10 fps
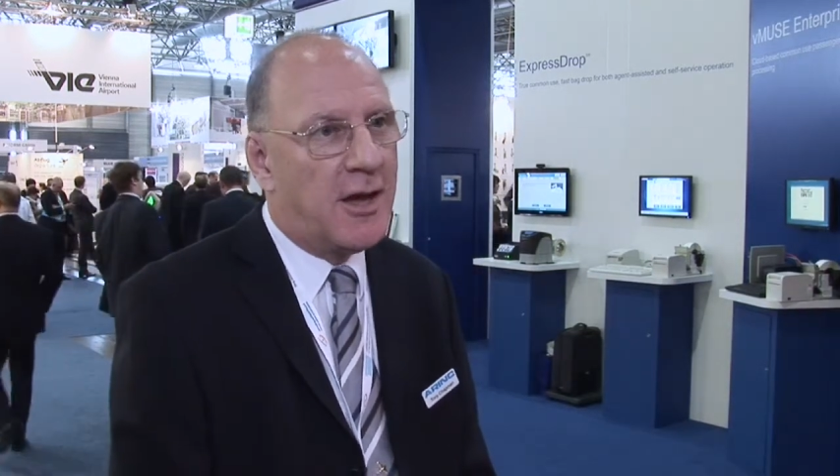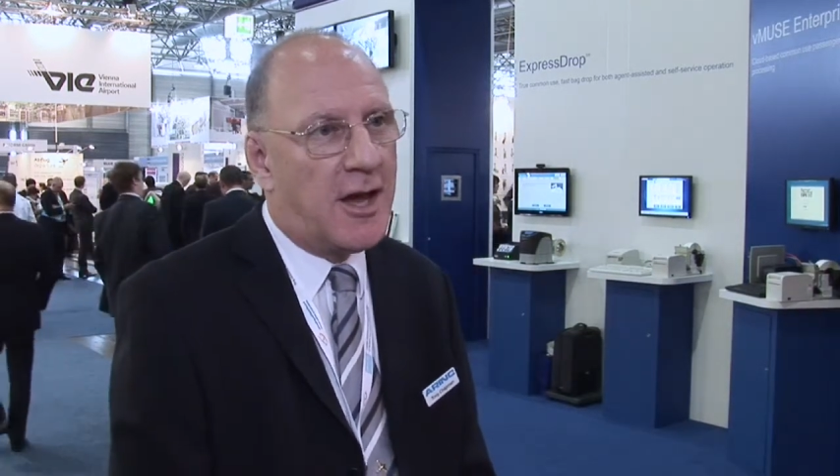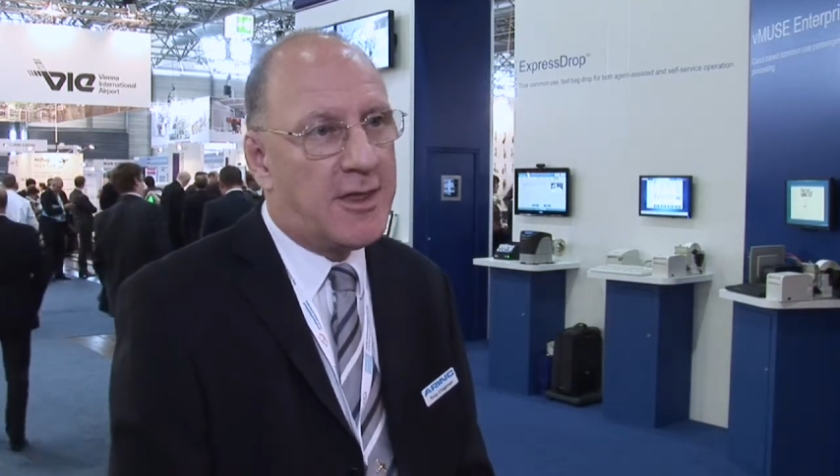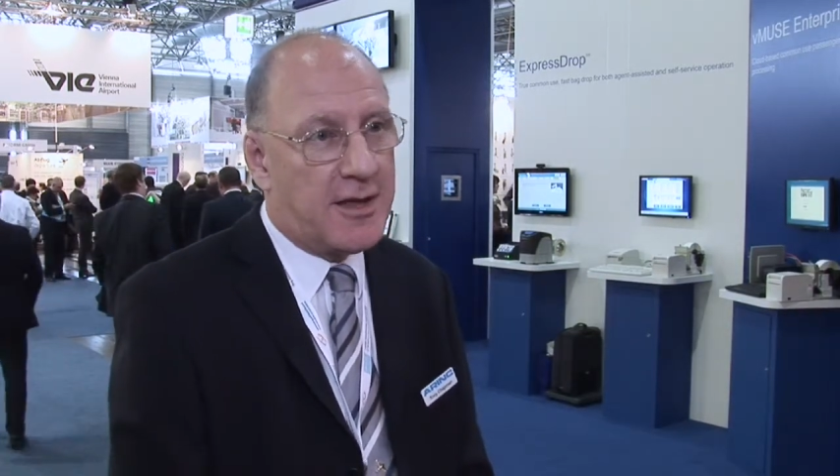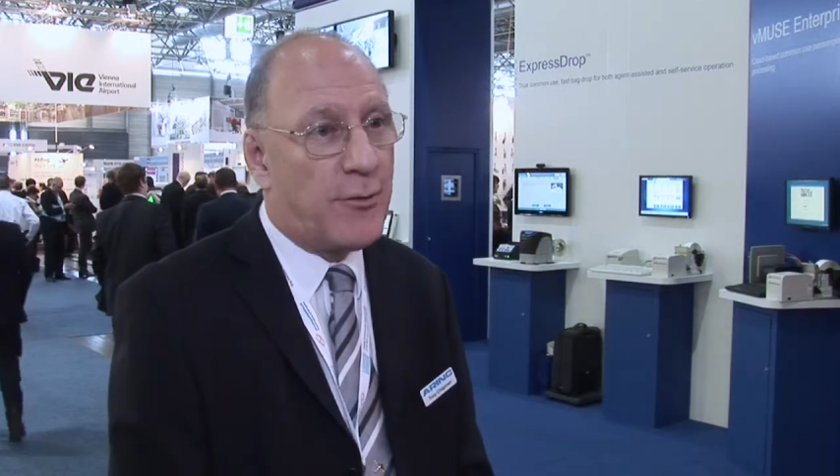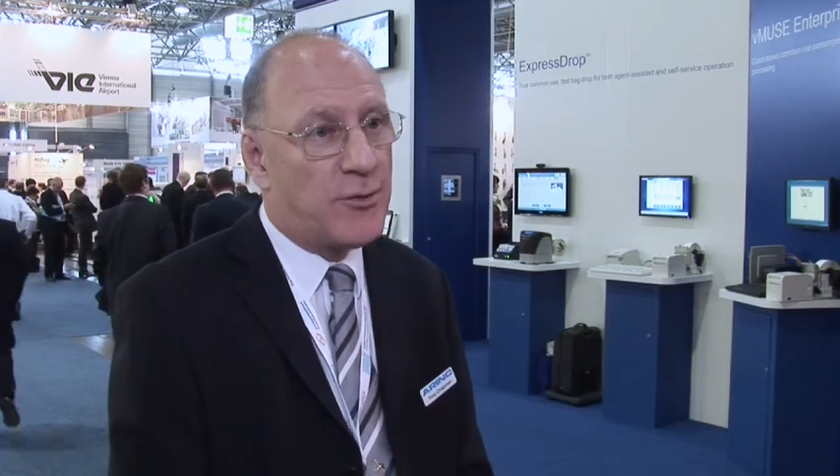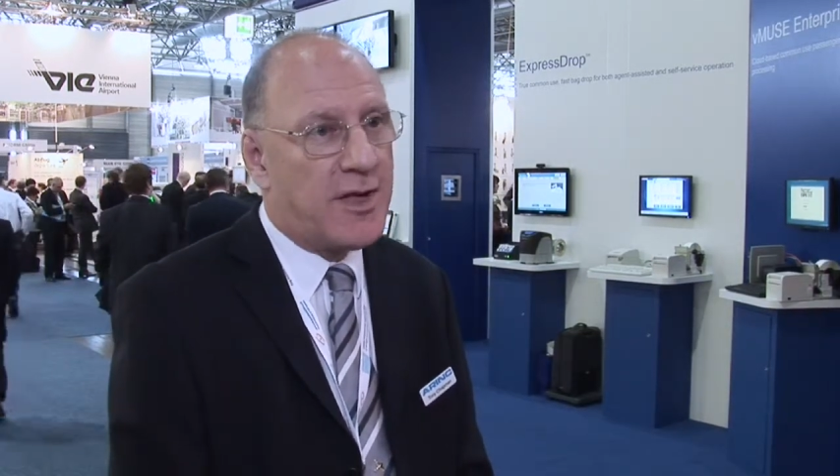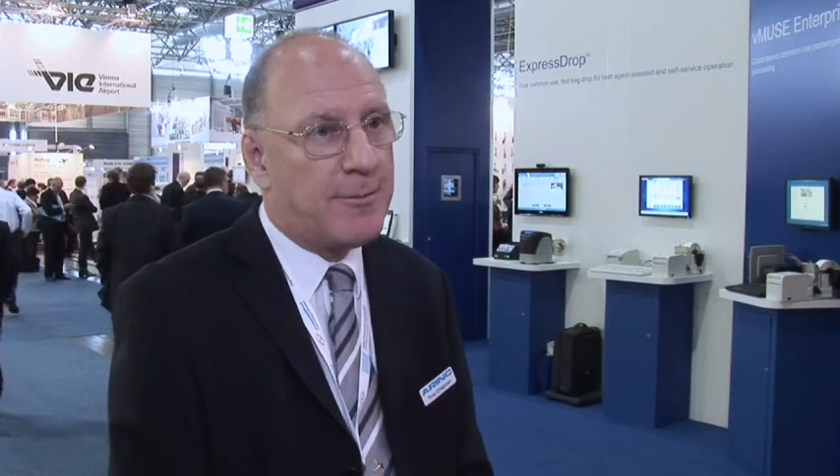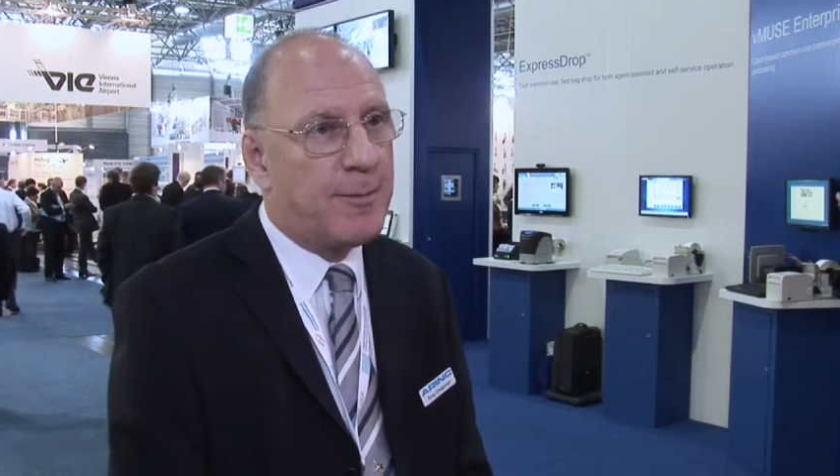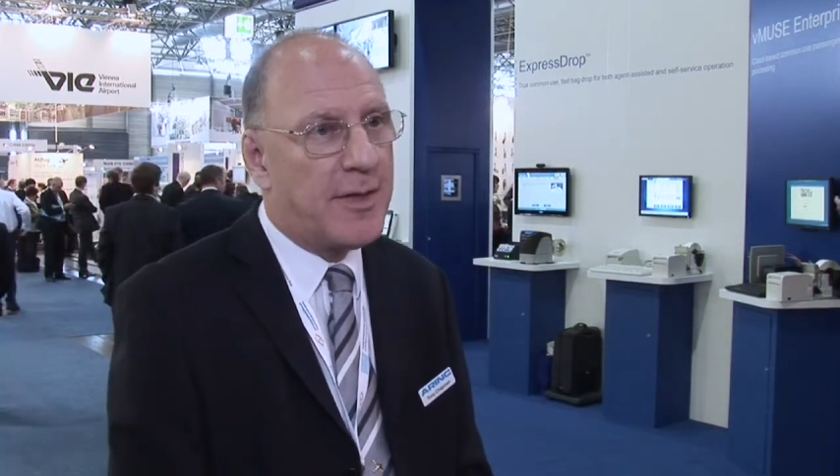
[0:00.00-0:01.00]
Therefore,
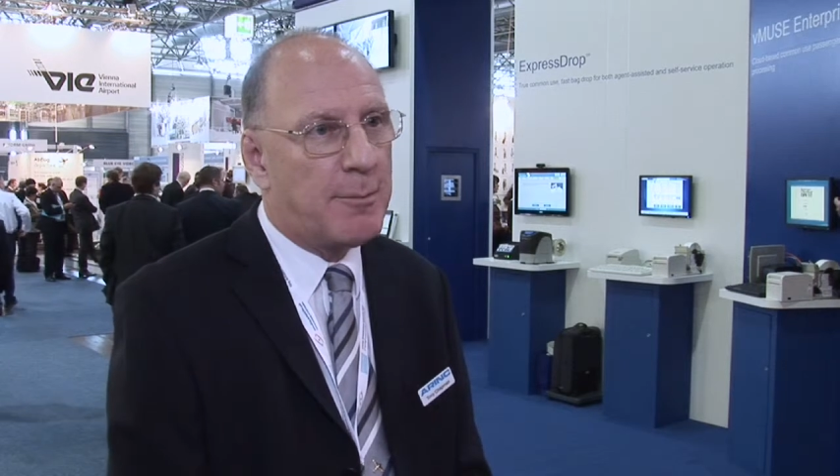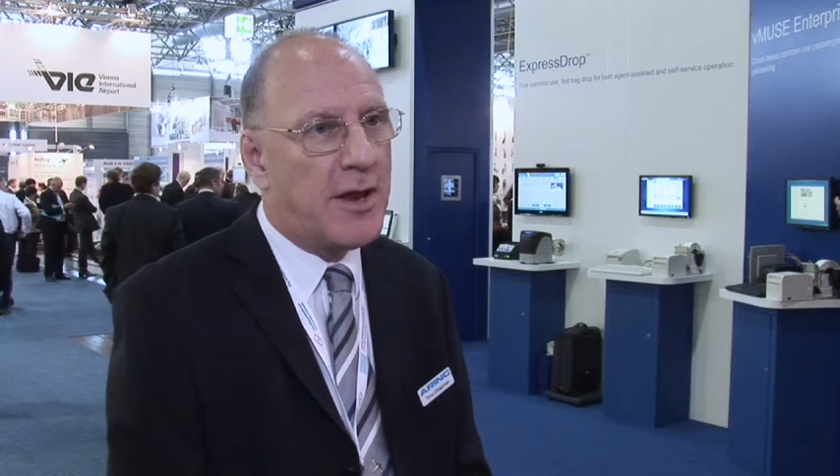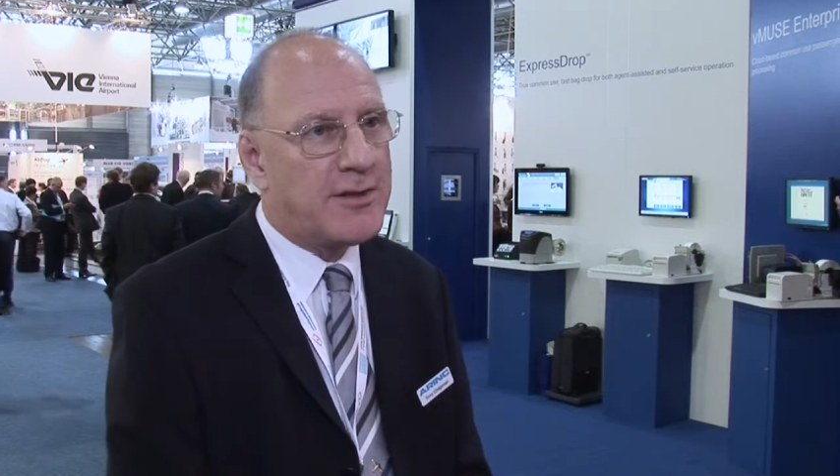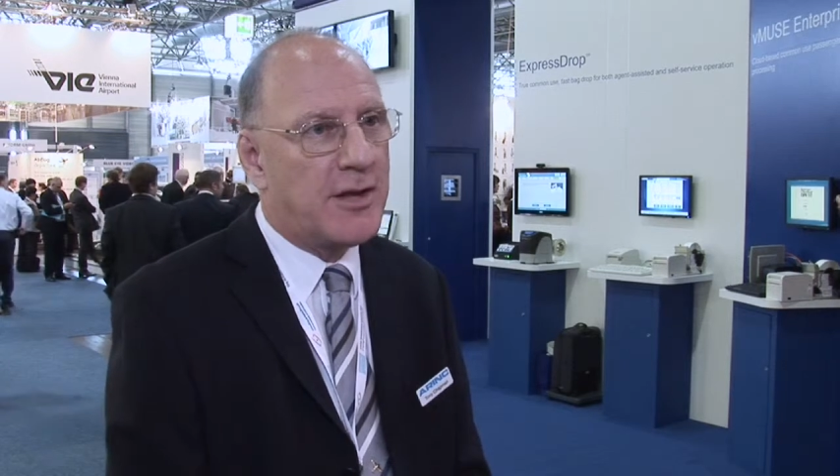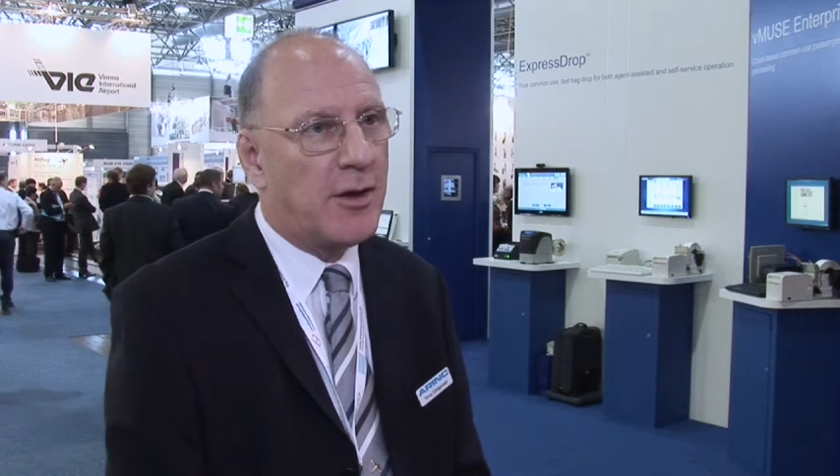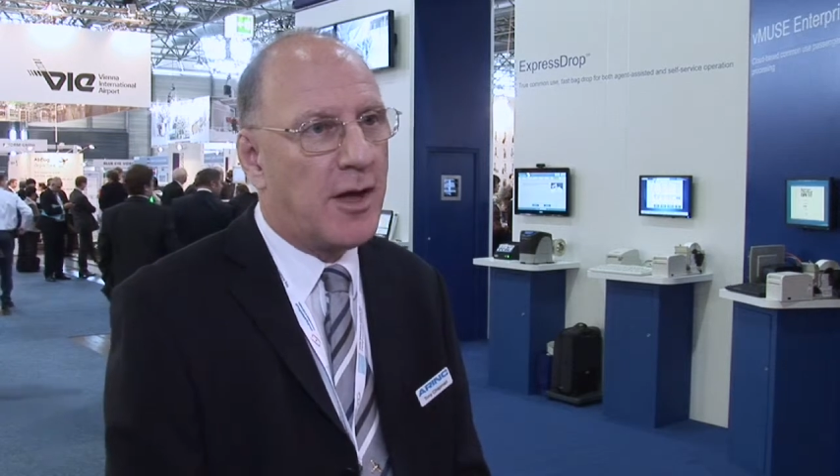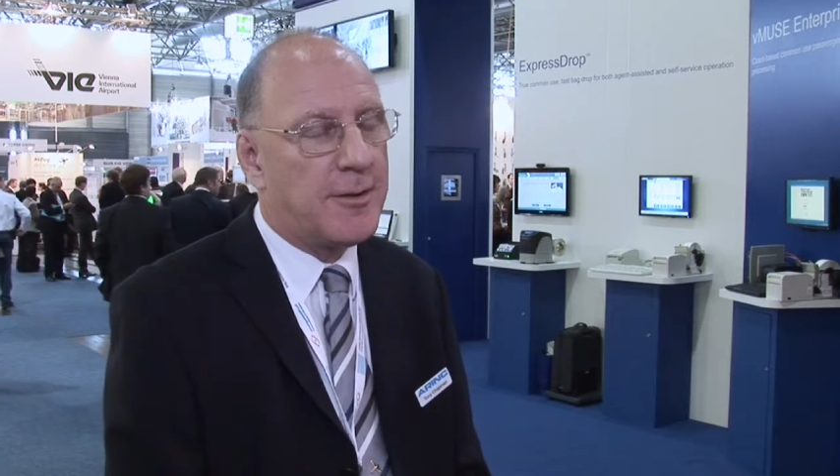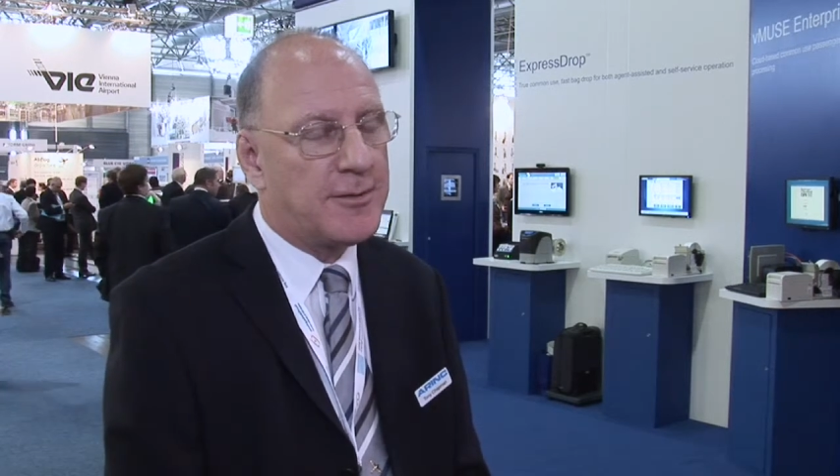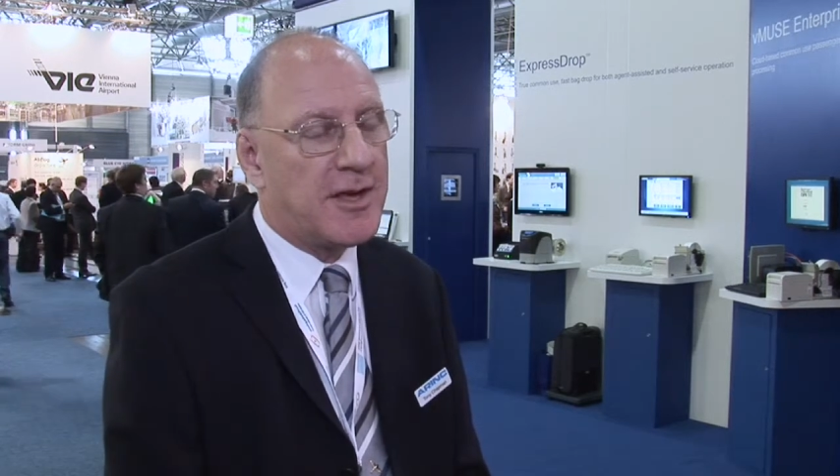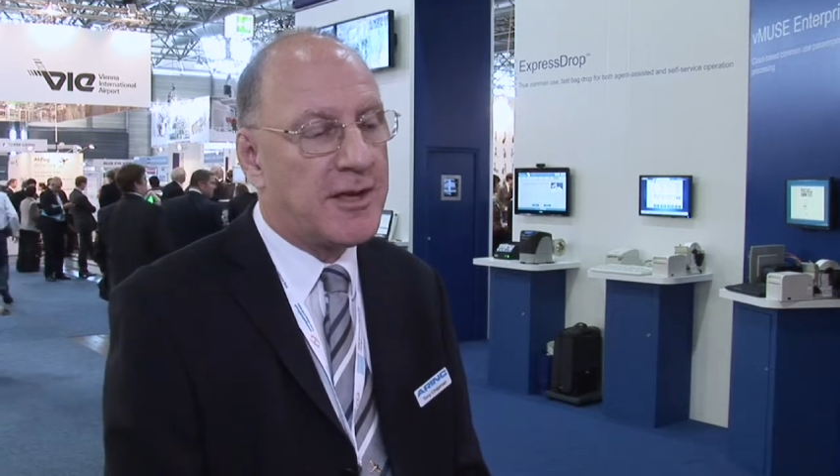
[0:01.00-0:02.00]
they're
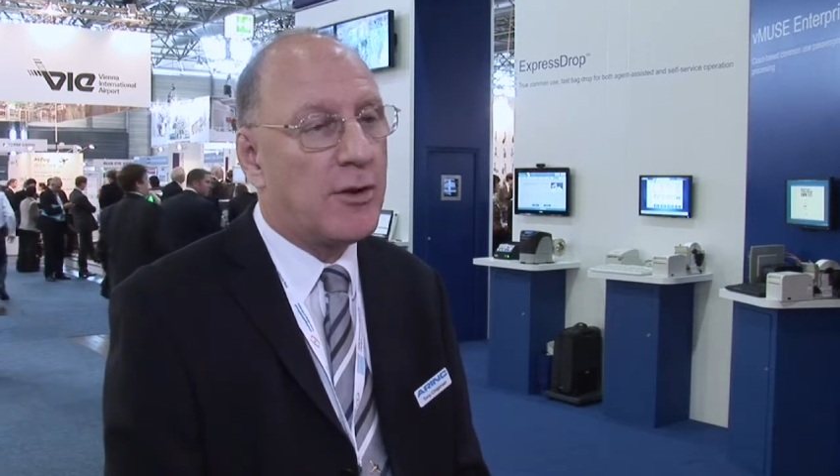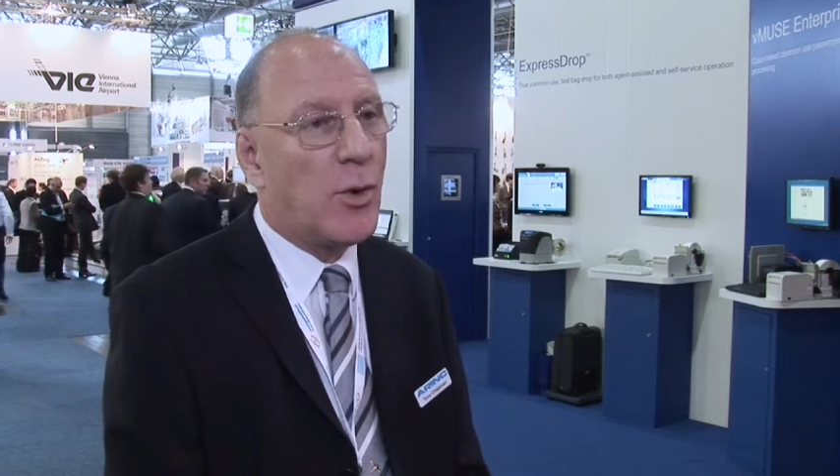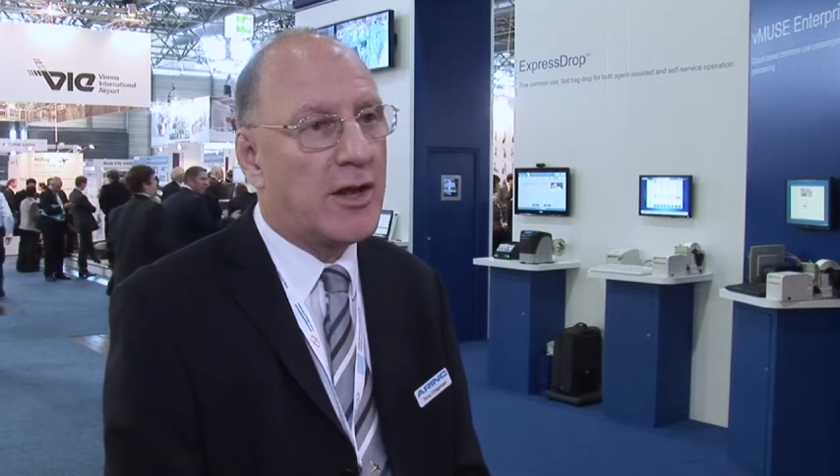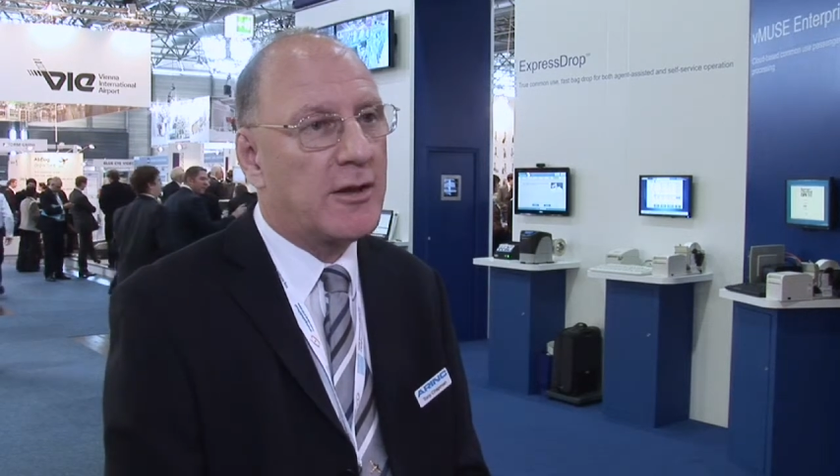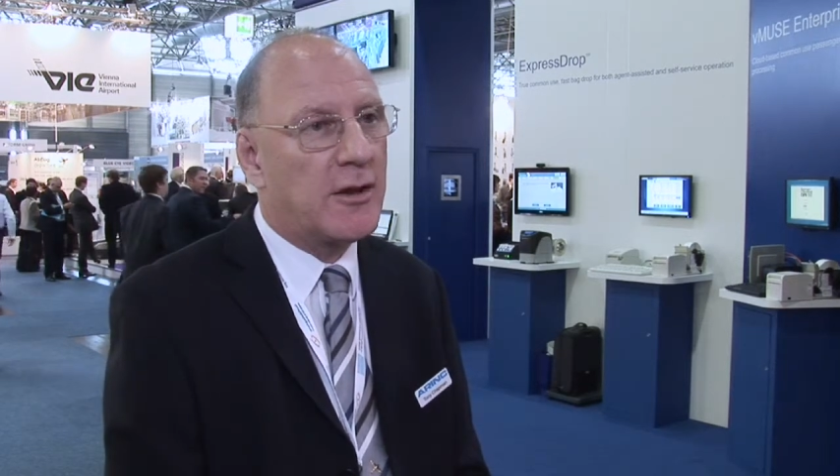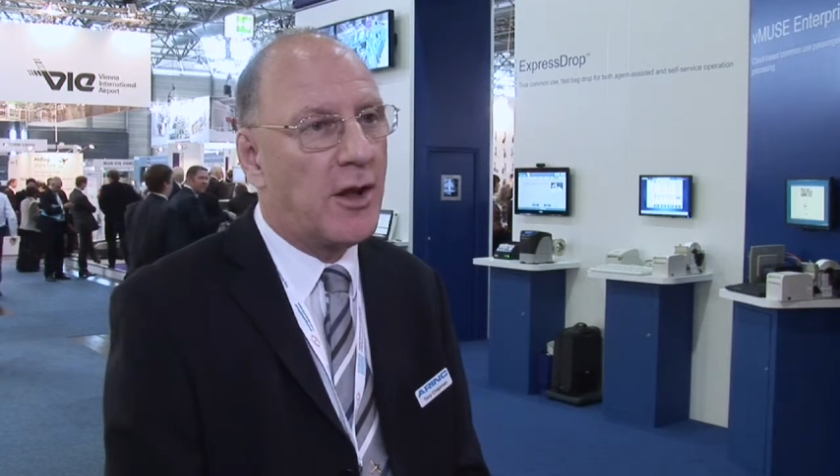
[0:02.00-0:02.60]
taking quite